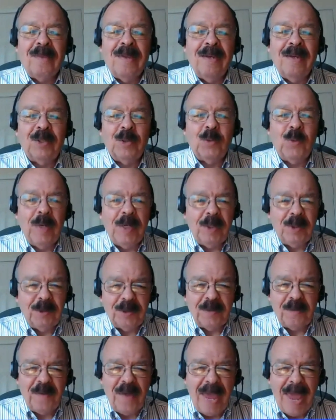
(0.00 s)
as
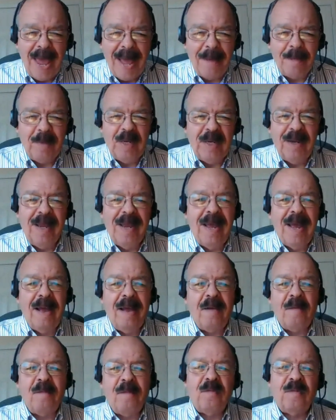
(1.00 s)
creatures of habit
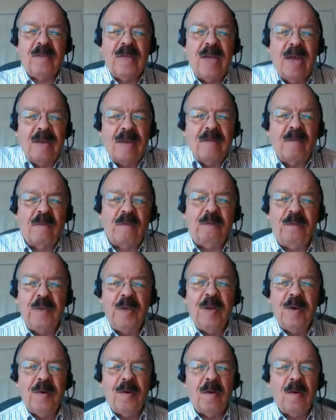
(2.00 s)
have kind of a
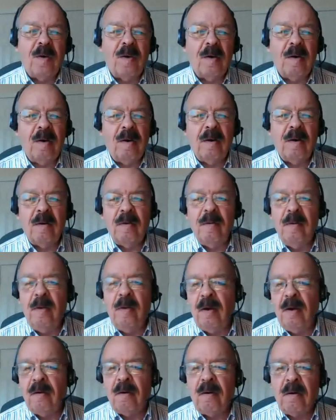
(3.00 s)
fear or or,
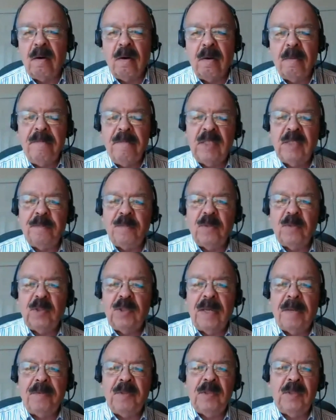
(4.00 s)
or, or
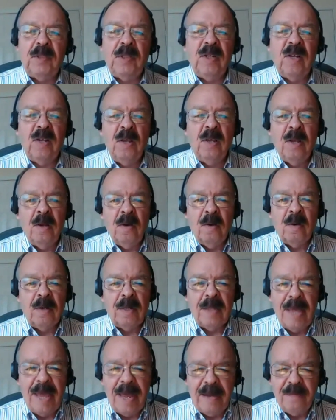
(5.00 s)
misperception or
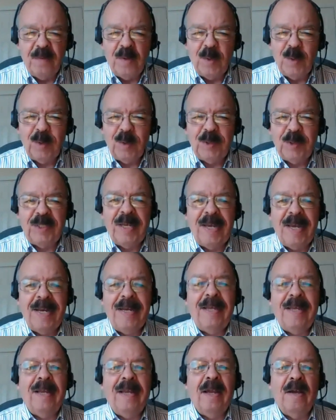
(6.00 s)
lack of
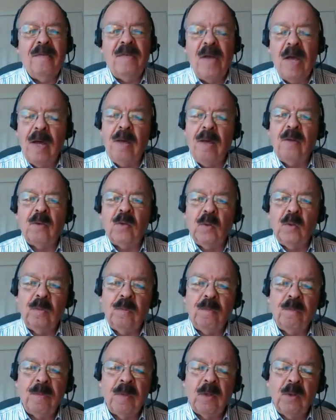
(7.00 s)
understanding of how
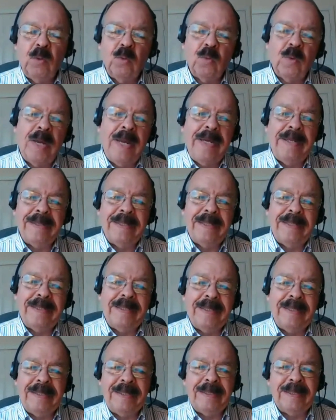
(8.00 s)
great
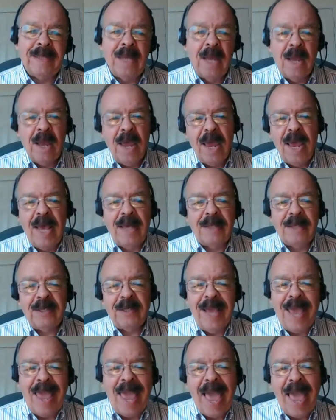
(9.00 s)
this is as
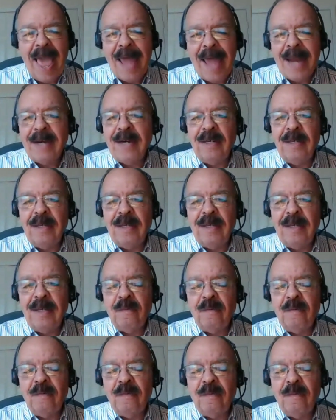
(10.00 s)
an additive
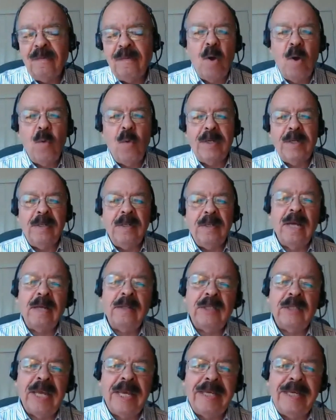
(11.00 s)
component, not
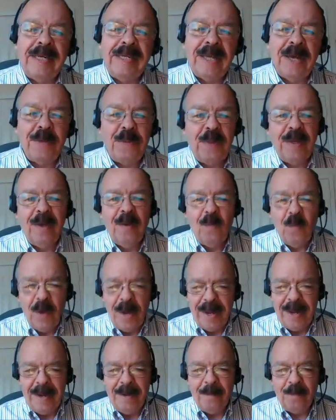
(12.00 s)
taking nothing
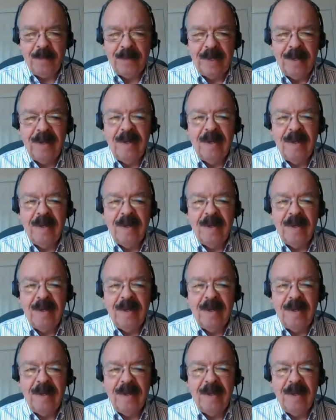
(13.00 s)
away.